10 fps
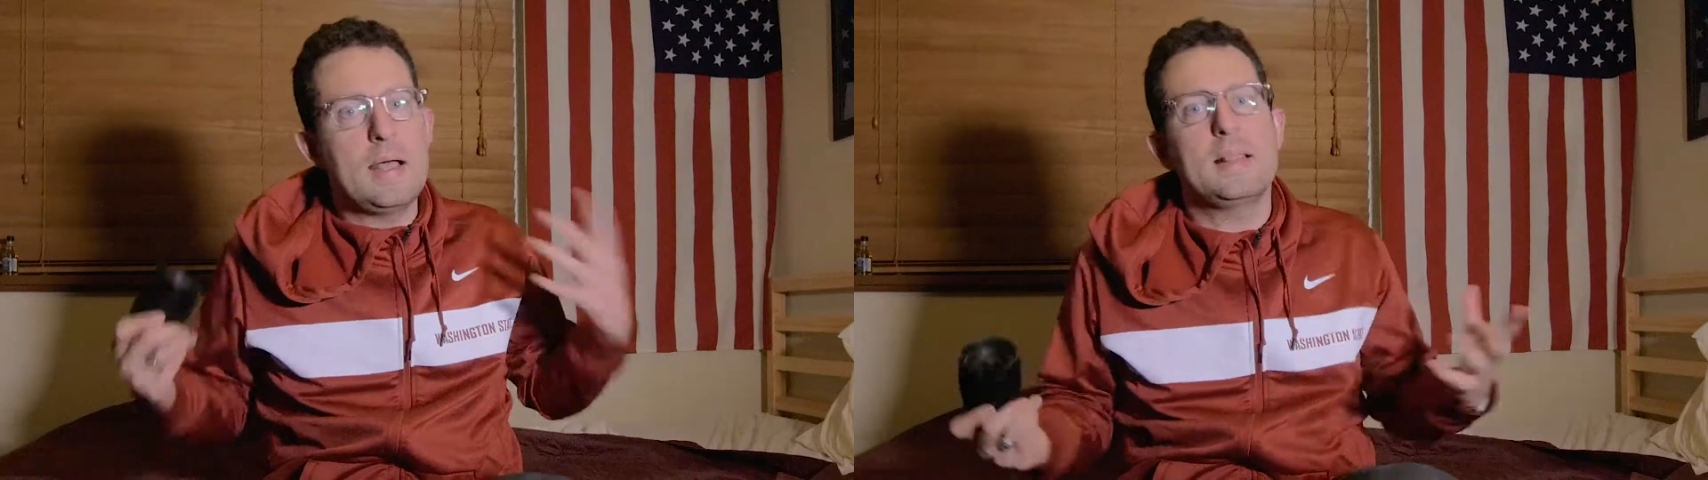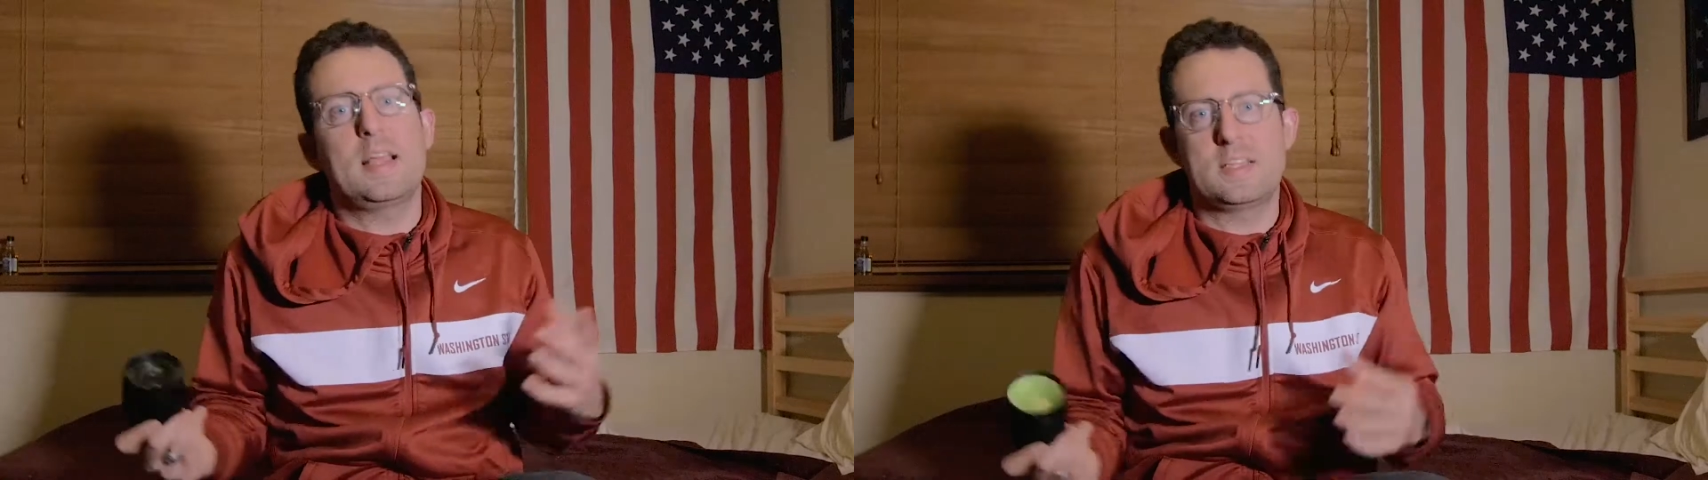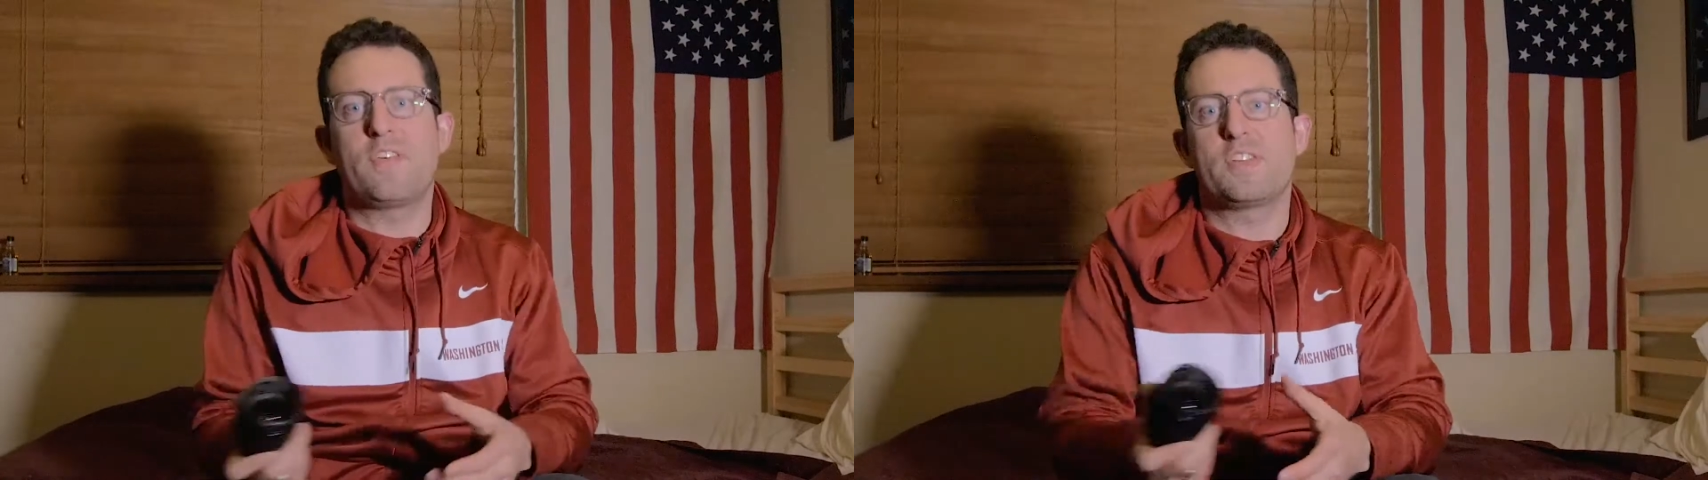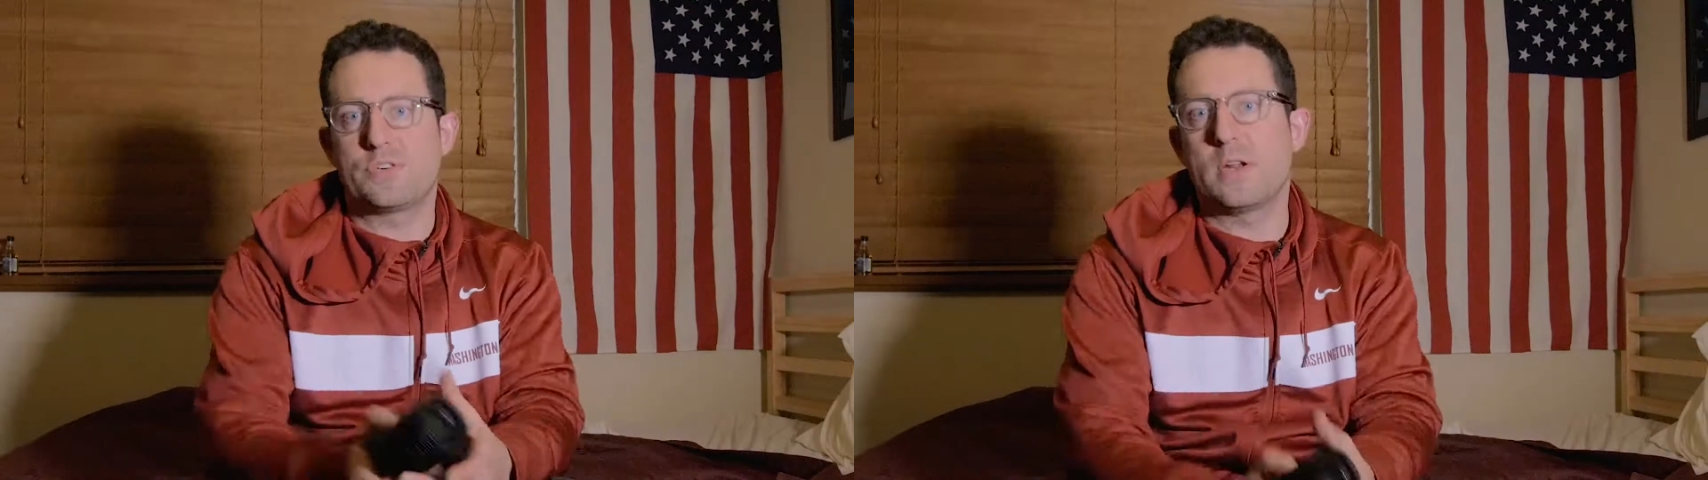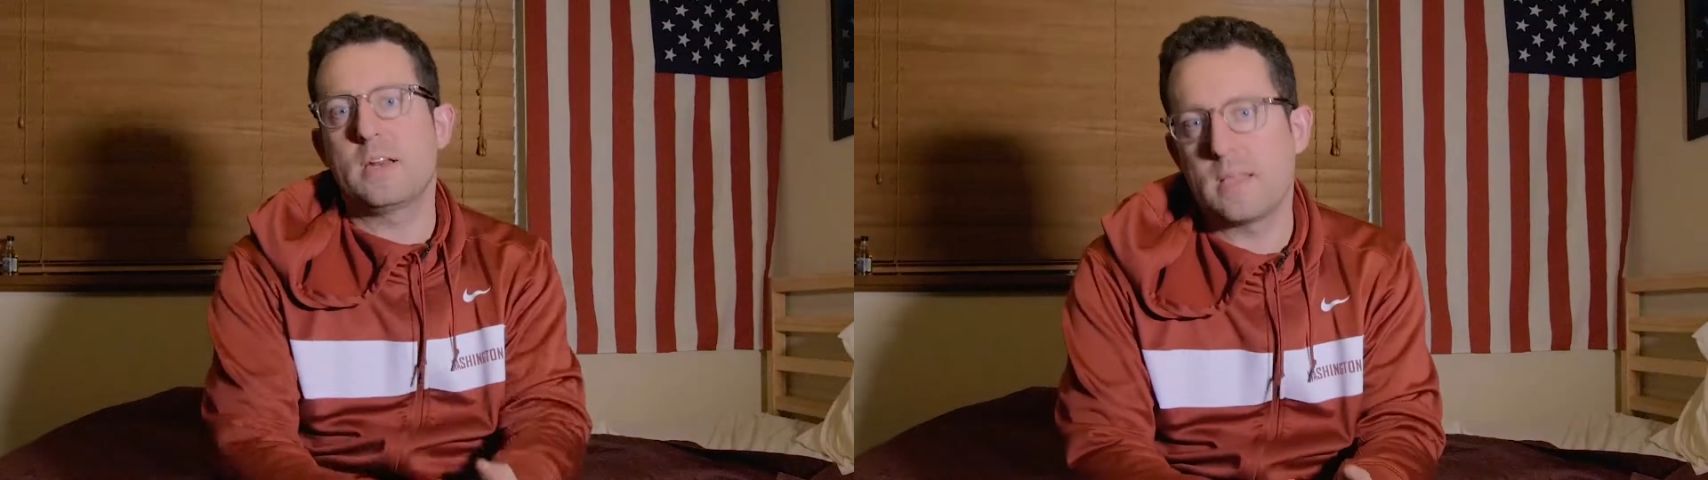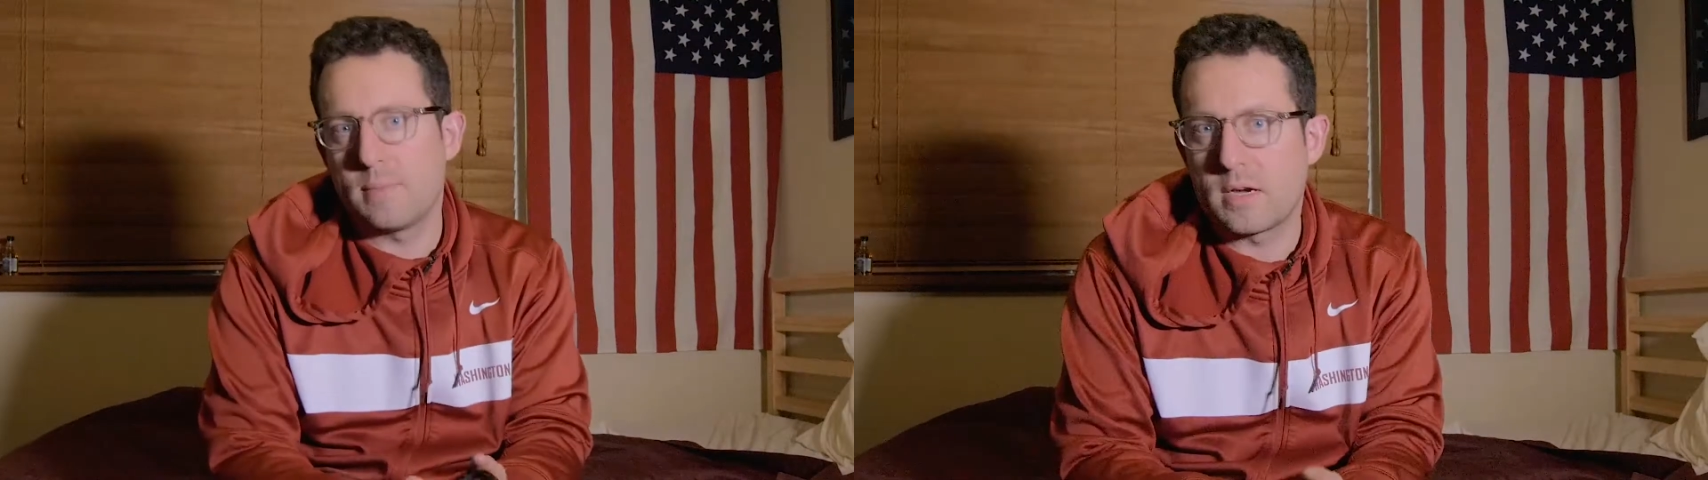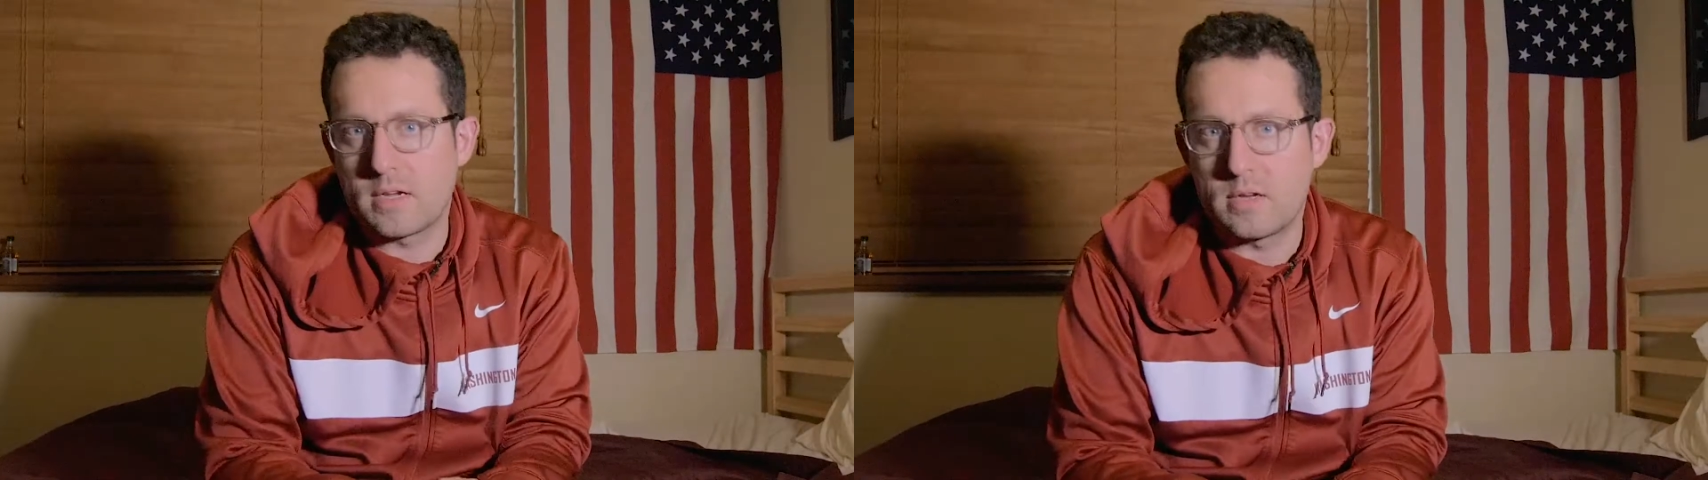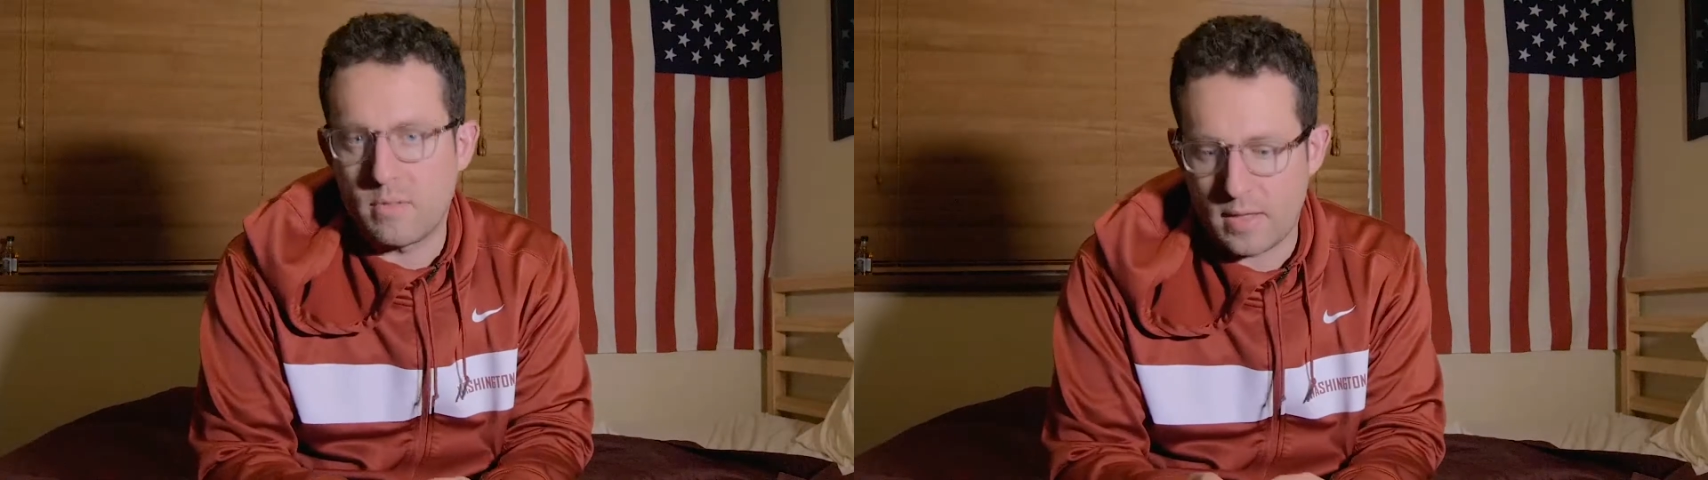That's frustrating, I'm not
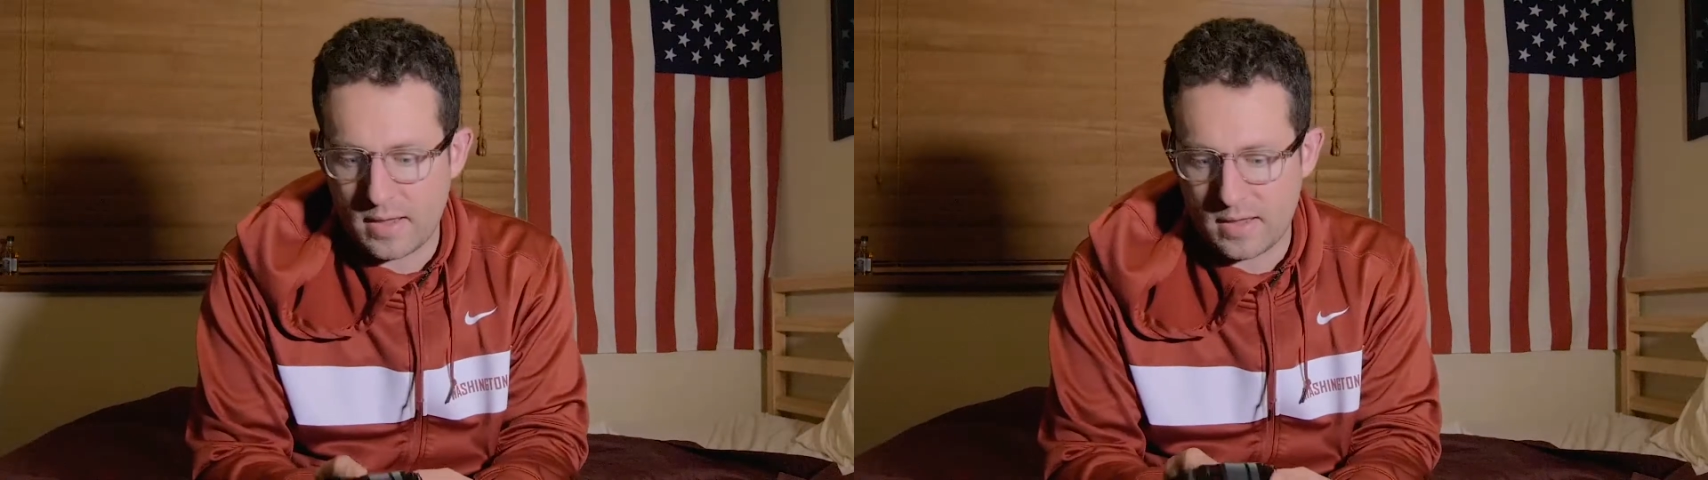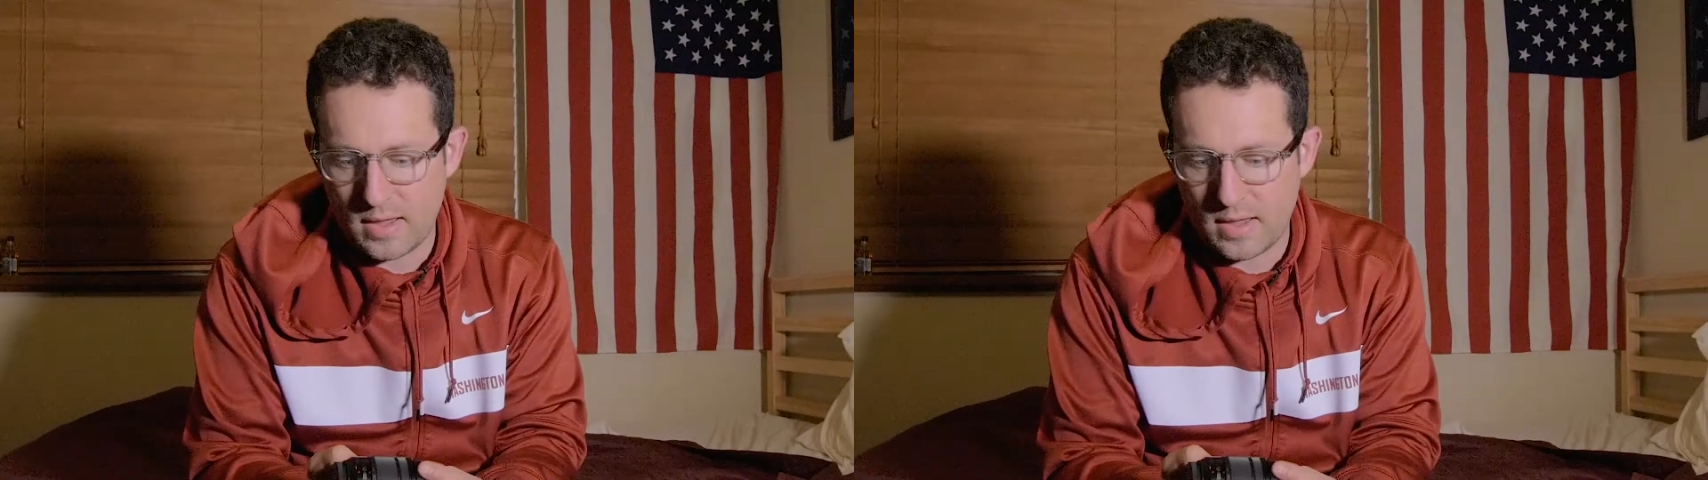gonna lie.